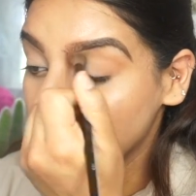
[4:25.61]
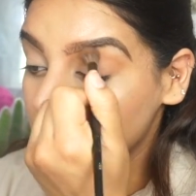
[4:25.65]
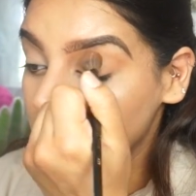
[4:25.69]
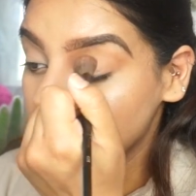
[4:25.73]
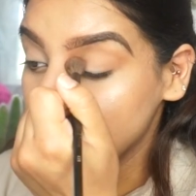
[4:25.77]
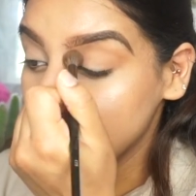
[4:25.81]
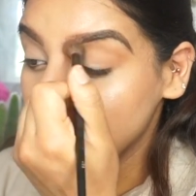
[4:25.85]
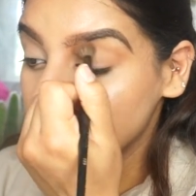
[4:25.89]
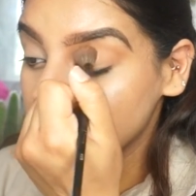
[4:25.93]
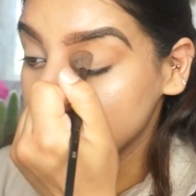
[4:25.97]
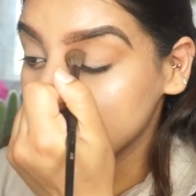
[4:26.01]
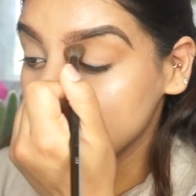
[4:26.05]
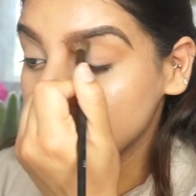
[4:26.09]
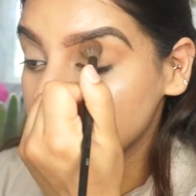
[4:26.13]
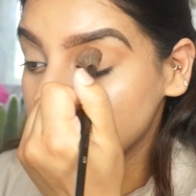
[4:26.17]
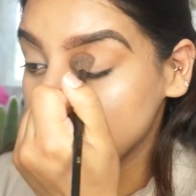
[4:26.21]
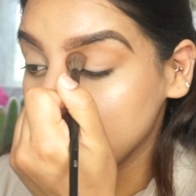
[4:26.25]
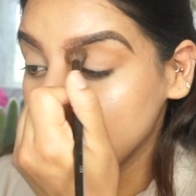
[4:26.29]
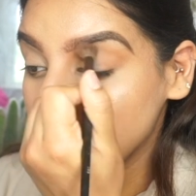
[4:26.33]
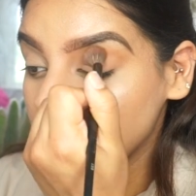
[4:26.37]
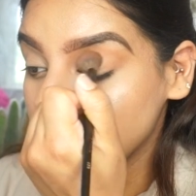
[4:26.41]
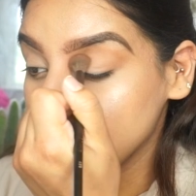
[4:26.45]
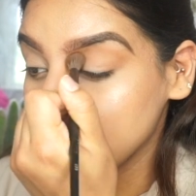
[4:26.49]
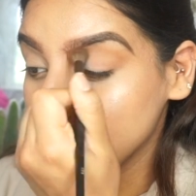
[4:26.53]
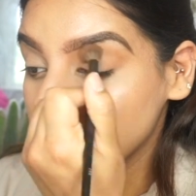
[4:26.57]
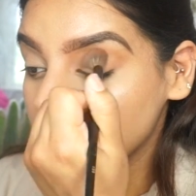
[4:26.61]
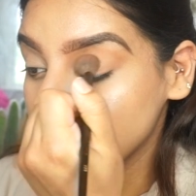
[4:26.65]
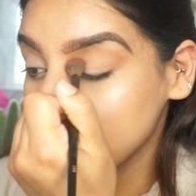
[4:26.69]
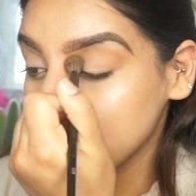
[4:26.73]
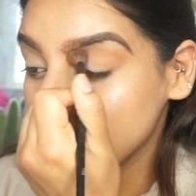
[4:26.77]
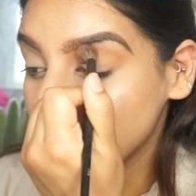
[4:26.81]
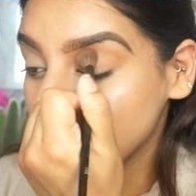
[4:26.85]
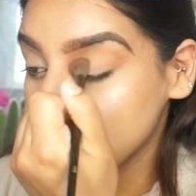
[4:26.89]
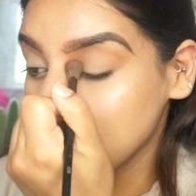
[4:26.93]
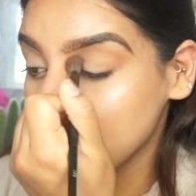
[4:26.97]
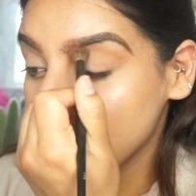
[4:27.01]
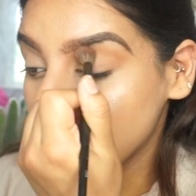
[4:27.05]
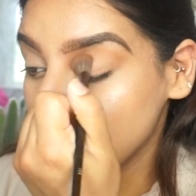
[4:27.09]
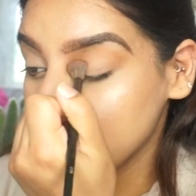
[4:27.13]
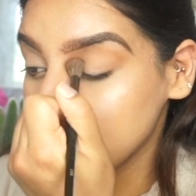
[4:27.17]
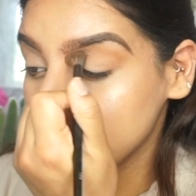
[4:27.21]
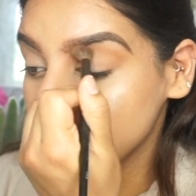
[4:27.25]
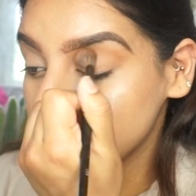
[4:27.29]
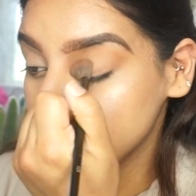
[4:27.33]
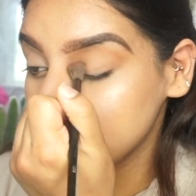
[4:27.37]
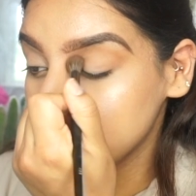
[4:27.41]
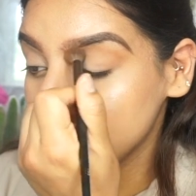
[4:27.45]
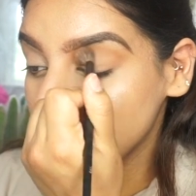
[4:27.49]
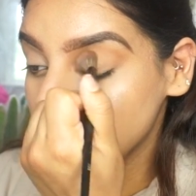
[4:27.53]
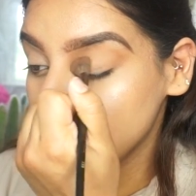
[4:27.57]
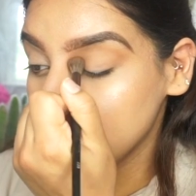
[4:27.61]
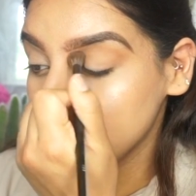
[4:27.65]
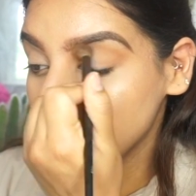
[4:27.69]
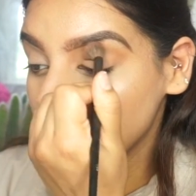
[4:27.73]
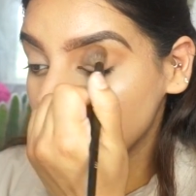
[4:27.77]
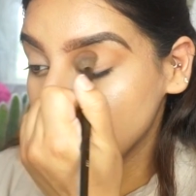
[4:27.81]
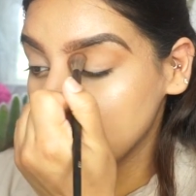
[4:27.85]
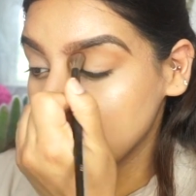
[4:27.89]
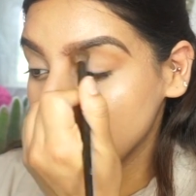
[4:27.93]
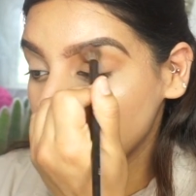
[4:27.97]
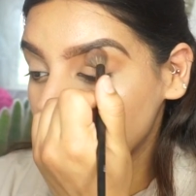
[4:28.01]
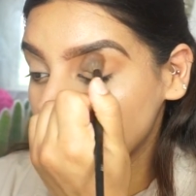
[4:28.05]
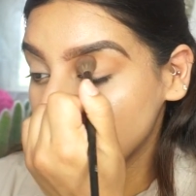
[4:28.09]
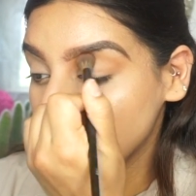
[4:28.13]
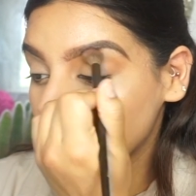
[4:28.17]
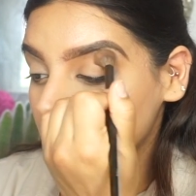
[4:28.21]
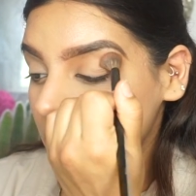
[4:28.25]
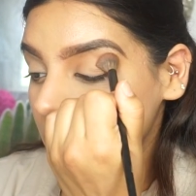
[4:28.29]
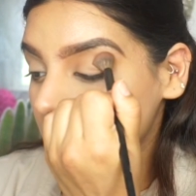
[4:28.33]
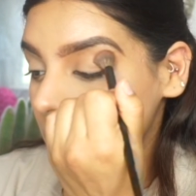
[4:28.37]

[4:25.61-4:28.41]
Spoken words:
And it's been circular.